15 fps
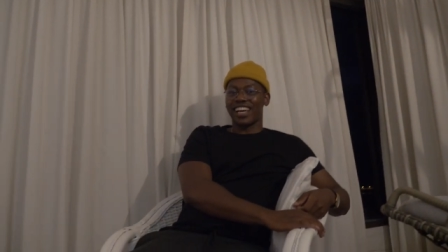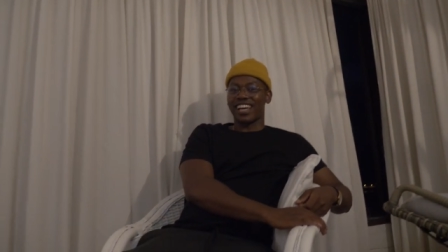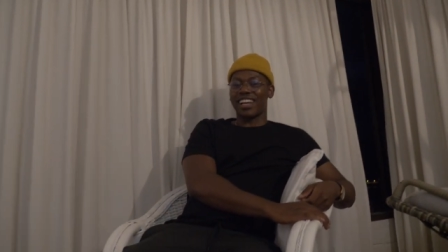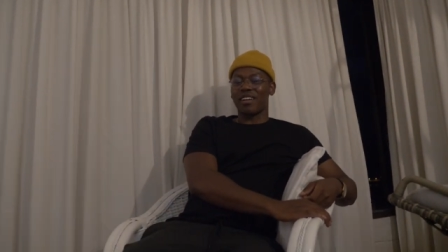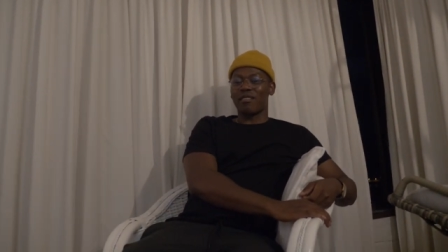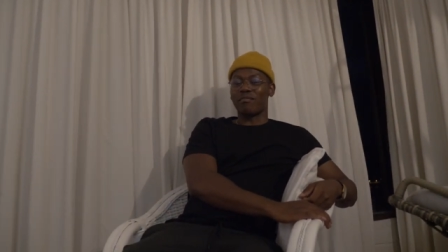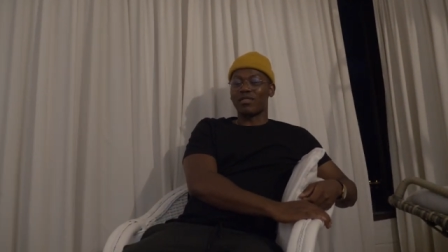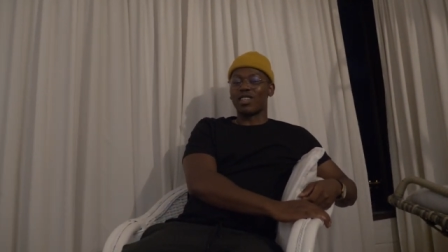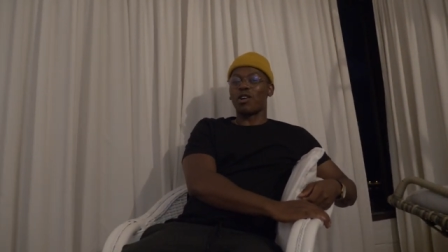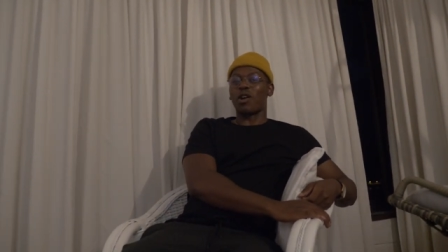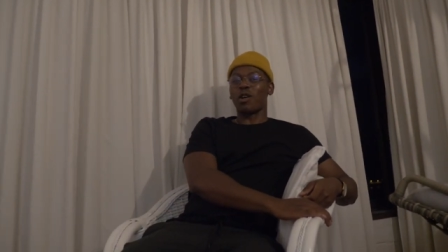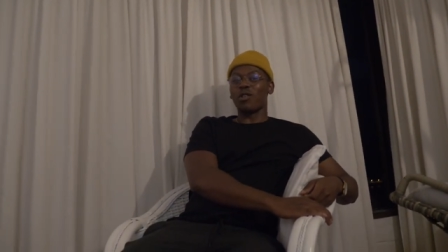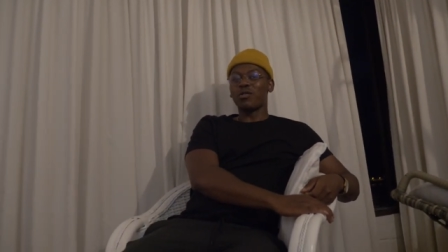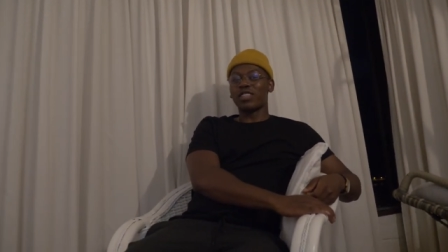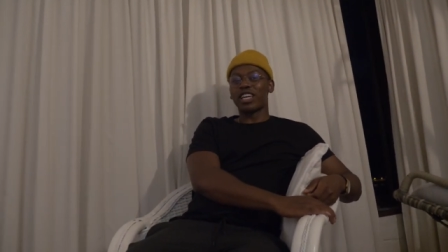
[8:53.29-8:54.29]
uh, the
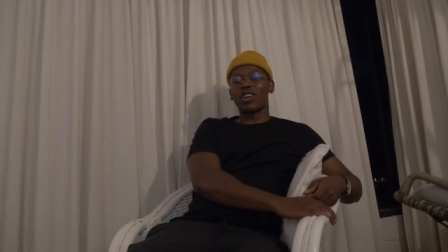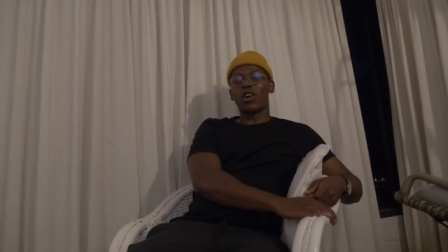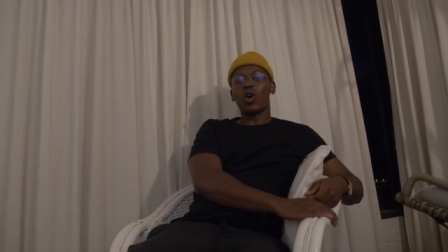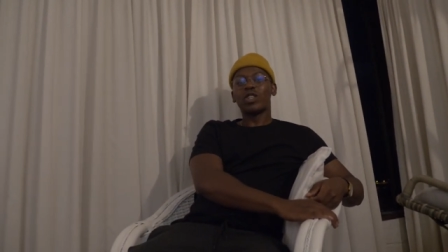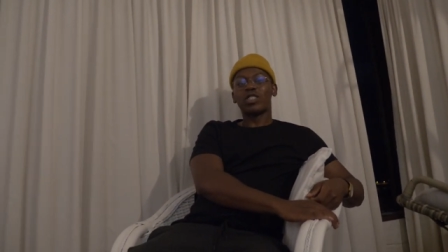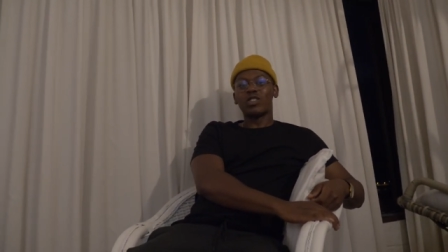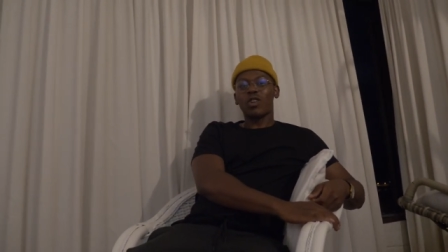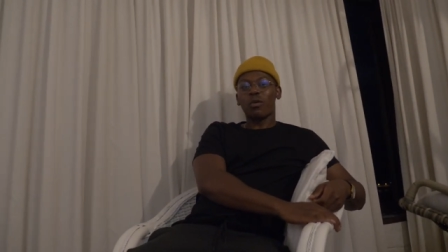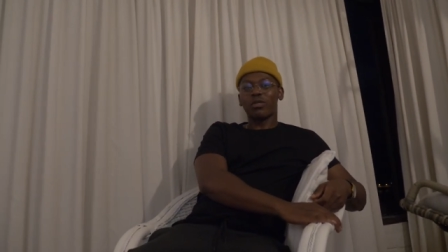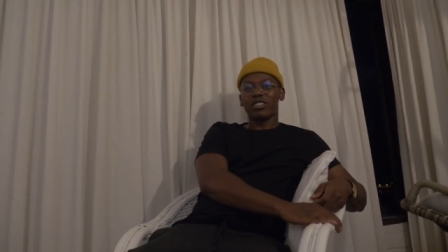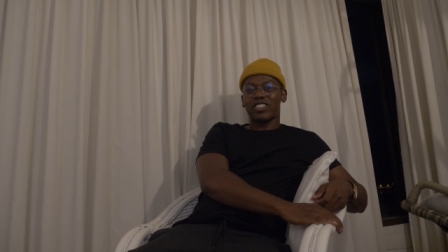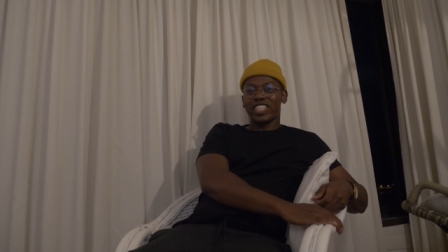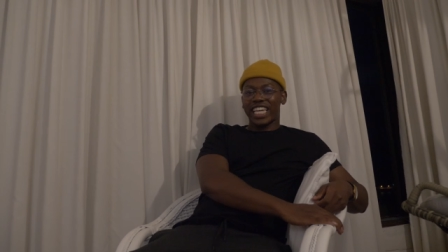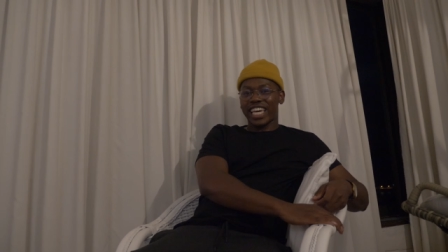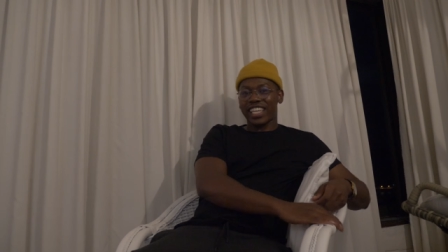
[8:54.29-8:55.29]
glue that holds Noble
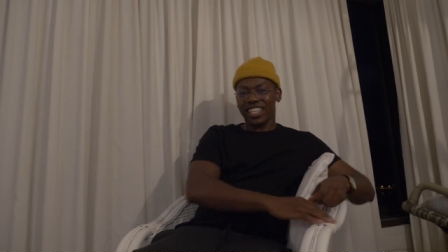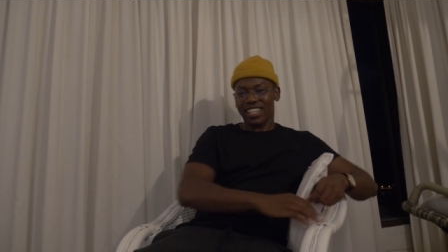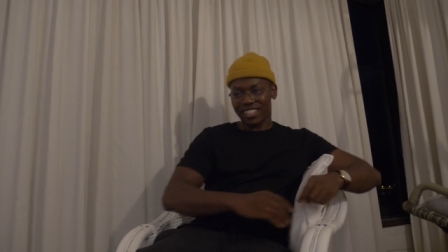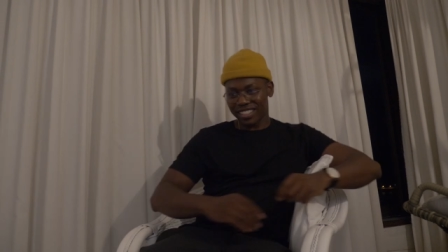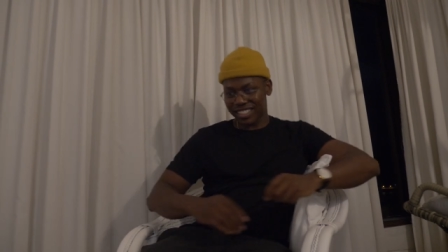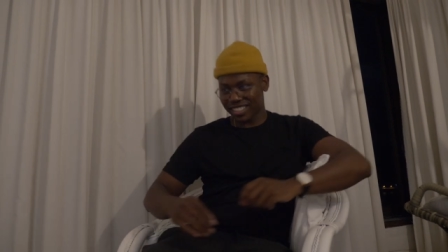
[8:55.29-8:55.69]
together,